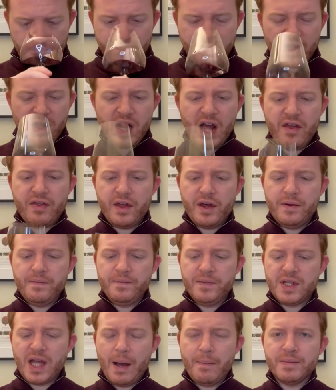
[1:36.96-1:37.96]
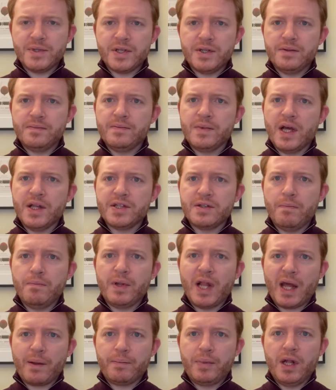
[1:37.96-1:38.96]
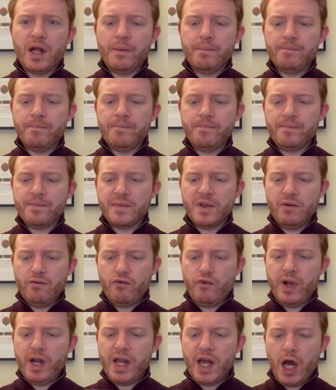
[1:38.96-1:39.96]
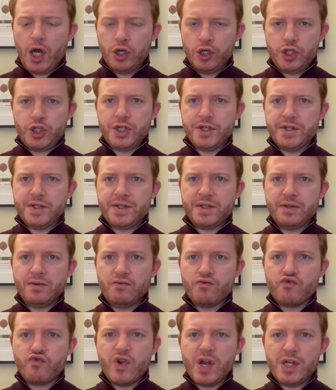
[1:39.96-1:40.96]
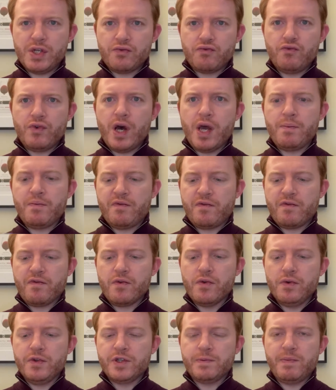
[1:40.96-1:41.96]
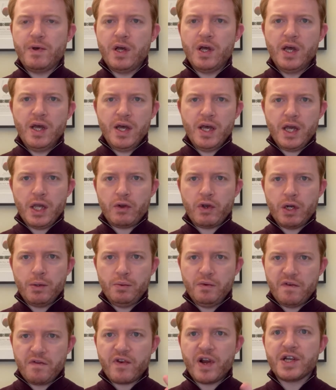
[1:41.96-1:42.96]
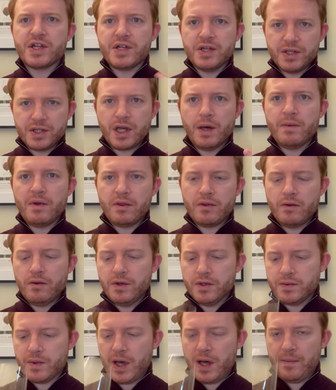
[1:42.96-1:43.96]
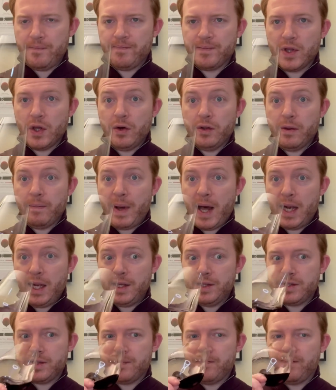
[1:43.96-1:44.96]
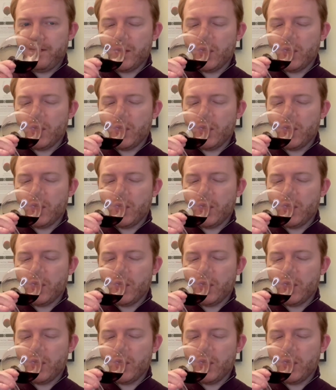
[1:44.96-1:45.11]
Leather, damson, and some black plum. Really unctuous, rich, ripe fruits, but incredible freshness coming through as well. On the palate,